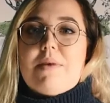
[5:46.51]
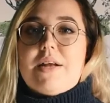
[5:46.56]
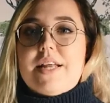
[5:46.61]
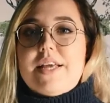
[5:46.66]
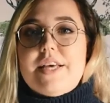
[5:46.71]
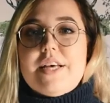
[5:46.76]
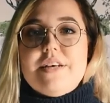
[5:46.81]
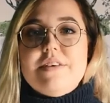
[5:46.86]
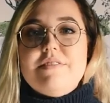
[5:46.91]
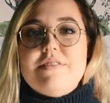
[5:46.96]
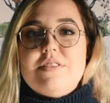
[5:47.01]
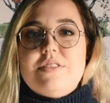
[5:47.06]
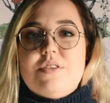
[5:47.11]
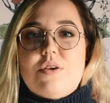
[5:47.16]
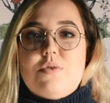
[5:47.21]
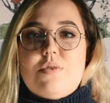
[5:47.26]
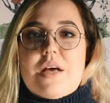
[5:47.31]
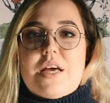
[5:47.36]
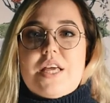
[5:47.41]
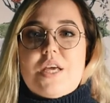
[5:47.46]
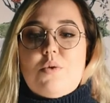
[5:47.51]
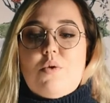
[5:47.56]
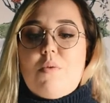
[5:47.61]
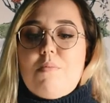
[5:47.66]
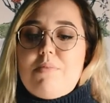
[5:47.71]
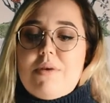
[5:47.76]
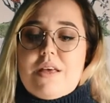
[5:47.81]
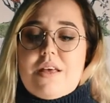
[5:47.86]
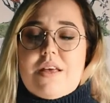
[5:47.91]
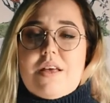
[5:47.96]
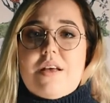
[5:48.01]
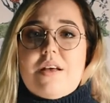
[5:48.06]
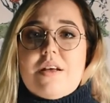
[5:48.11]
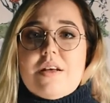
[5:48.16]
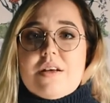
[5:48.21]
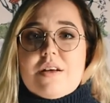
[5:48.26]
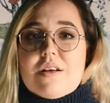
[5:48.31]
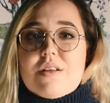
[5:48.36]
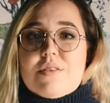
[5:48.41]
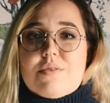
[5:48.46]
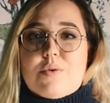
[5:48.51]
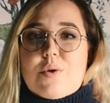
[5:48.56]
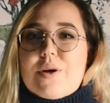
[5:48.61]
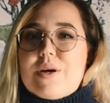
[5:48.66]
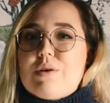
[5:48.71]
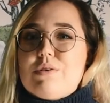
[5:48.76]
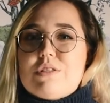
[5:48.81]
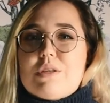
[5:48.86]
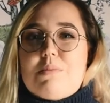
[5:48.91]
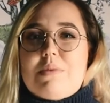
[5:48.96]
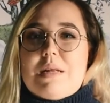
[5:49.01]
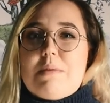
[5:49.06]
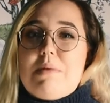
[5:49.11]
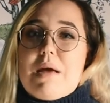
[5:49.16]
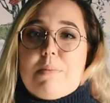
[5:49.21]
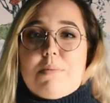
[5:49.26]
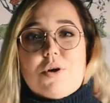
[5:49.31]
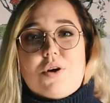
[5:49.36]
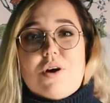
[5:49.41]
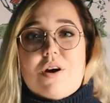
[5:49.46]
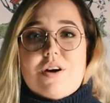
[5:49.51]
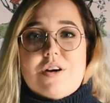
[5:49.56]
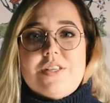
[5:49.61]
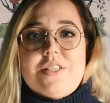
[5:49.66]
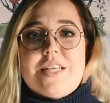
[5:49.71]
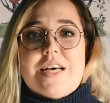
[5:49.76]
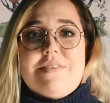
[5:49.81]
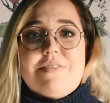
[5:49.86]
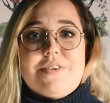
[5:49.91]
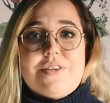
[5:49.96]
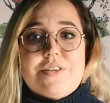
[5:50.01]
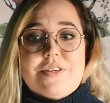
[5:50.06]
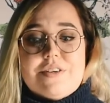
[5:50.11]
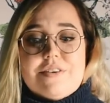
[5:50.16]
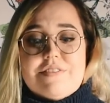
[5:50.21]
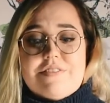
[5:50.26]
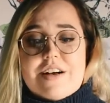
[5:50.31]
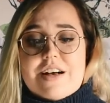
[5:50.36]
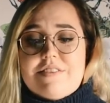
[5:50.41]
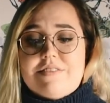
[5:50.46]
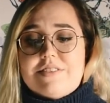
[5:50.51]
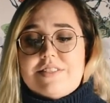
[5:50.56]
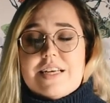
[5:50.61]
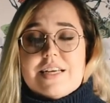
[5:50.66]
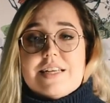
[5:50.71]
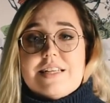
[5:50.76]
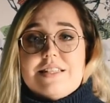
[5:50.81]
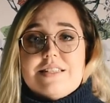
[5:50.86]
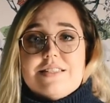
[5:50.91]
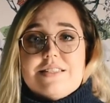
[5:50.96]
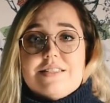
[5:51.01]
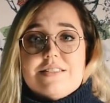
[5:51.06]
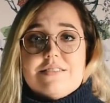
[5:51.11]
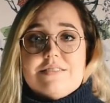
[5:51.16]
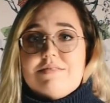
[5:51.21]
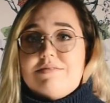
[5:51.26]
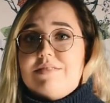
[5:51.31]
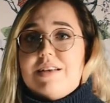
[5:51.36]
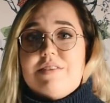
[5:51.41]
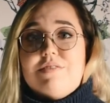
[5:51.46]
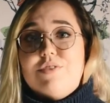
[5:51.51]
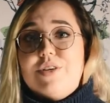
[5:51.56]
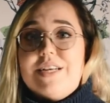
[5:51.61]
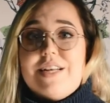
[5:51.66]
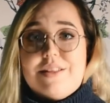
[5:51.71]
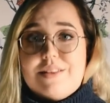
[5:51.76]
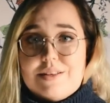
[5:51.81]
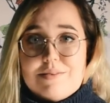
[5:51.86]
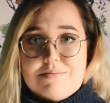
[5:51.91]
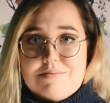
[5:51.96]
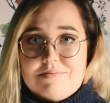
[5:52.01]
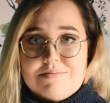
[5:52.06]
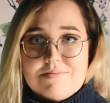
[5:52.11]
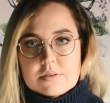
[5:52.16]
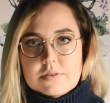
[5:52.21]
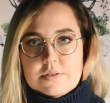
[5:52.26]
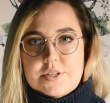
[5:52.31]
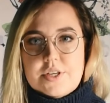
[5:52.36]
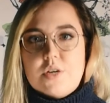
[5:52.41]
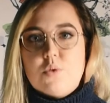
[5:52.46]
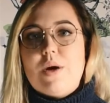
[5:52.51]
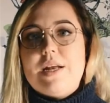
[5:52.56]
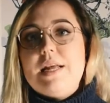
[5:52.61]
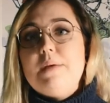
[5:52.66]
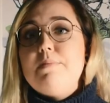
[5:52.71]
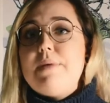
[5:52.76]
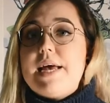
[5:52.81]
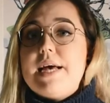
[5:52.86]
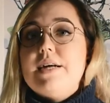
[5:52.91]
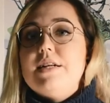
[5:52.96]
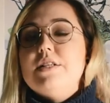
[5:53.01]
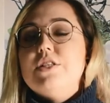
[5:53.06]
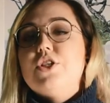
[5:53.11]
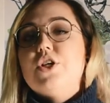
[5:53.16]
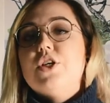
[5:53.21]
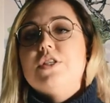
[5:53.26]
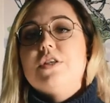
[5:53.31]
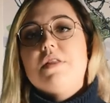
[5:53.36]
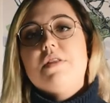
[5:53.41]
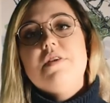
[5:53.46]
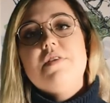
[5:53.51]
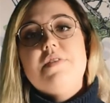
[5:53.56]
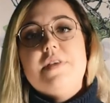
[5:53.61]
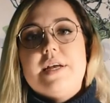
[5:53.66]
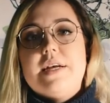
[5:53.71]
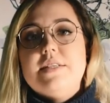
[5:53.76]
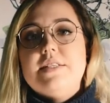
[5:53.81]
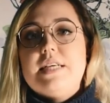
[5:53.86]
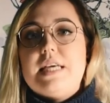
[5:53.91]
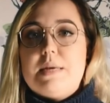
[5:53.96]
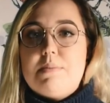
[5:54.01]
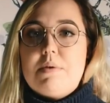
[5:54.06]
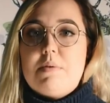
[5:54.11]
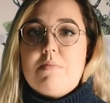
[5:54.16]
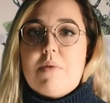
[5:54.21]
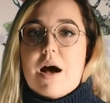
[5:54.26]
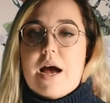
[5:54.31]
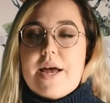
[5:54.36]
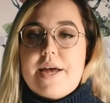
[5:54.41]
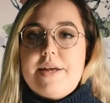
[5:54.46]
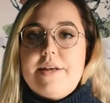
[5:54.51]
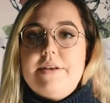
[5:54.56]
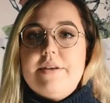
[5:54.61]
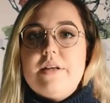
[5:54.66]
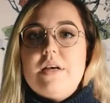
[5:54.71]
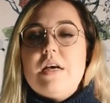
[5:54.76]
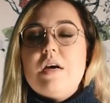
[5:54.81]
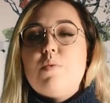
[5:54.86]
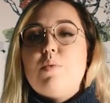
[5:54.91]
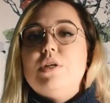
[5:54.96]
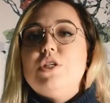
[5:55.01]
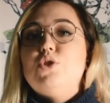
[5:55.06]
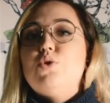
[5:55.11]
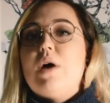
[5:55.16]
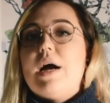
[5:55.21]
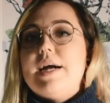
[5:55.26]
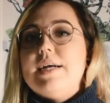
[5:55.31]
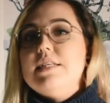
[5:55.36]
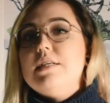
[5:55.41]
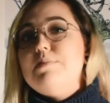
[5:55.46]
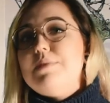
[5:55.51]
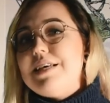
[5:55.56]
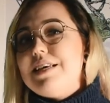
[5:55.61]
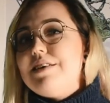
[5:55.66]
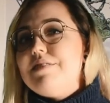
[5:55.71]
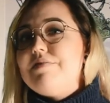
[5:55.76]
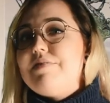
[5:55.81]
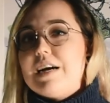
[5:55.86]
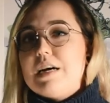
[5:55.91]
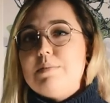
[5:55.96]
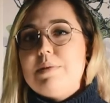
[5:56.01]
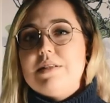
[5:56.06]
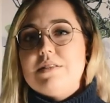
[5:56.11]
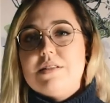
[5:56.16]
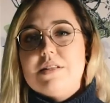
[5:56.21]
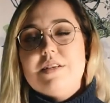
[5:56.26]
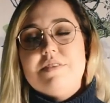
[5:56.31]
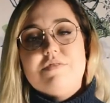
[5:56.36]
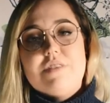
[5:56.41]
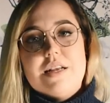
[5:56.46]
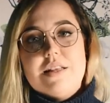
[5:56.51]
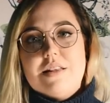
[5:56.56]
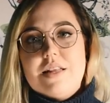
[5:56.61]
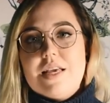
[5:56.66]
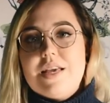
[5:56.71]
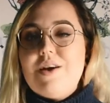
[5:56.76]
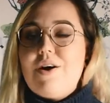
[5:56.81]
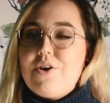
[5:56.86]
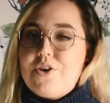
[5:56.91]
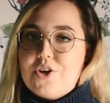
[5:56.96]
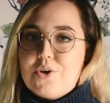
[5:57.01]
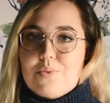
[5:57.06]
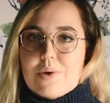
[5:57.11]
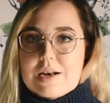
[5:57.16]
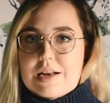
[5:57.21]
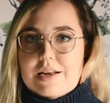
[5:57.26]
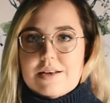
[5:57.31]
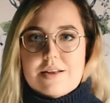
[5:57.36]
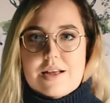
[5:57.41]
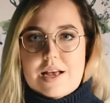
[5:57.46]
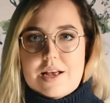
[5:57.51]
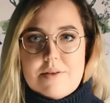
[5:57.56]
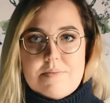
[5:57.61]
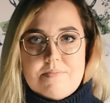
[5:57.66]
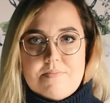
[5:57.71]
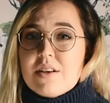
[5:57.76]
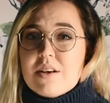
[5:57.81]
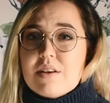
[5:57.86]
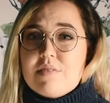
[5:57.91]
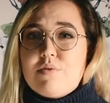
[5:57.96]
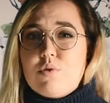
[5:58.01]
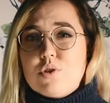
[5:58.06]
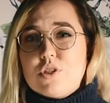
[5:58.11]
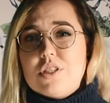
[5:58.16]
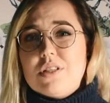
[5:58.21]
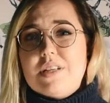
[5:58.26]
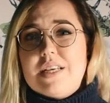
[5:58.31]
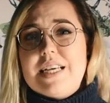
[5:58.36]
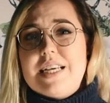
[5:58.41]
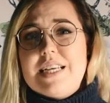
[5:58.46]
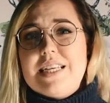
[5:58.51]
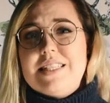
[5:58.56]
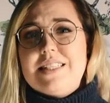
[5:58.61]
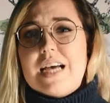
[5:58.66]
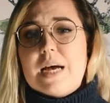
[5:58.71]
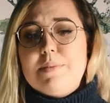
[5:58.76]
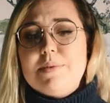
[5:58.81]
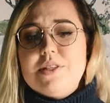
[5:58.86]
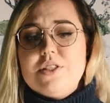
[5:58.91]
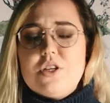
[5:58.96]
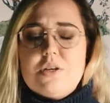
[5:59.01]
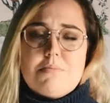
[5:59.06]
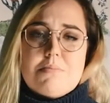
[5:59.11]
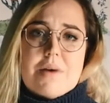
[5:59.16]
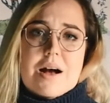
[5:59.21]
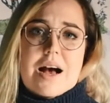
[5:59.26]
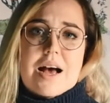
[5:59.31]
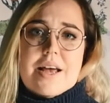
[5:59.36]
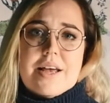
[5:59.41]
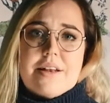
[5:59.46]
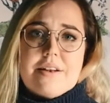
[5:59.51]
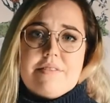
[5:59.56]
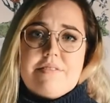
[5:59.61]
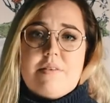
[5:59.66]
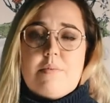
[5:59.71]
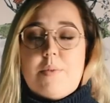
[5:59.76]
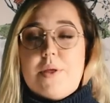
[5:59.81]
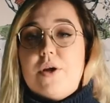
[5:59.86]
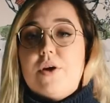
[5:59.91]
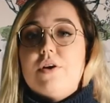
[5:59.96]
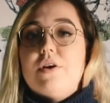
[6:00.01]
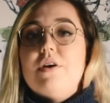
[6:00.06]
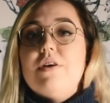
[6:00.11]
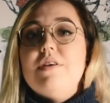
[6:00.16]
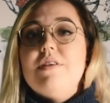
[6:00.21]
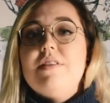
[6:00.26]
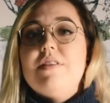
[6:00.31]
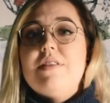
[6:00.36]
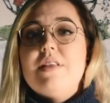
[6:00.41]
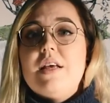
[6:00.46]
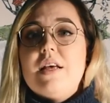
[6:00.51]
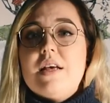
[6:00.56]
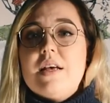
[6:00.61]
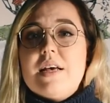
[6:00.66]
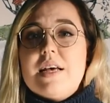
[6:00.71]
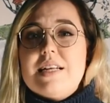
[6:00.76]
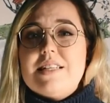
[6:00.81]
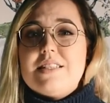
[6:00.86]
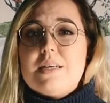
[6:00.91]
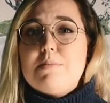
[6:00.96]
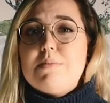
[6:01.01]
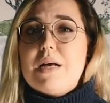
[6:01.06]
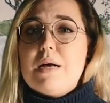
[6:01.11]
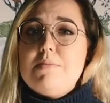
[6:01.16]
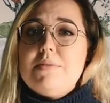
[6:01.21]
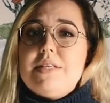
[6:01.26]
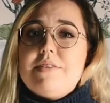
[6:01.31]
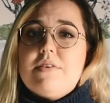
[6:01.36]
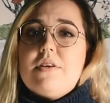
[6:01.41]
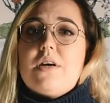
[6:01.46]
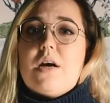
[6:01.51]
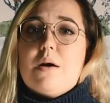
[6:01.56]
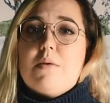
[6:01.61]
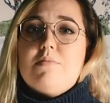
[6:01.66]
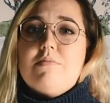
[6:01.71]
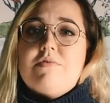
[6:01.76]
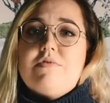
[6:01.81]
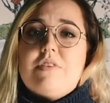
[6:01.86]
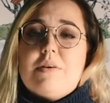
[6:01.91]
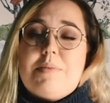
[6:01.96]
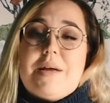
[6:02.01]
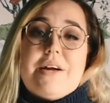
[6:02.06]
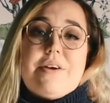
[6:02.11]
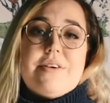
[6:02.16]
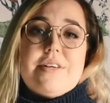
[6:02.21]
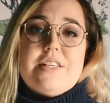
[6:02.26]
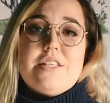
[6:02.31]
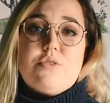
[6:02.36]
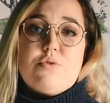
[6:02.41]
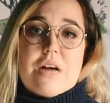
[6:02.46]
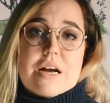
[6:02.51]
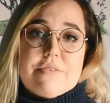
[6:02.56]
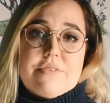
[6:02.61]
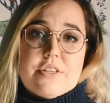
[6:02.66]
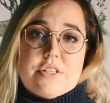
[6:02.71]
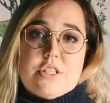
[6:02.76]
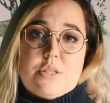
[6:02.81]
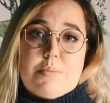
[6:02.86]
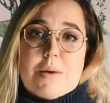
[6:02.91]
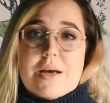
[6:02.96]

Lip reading: money gifts so that you won't be throwing out so many paper cards after 5 seconds of reading them. Your wedding bands are another thing to keep in mind when trying to be environmentally friendly on your wedding day. Unfortunately, diamonds are mined from the earth and sometimes even come from areas ravaged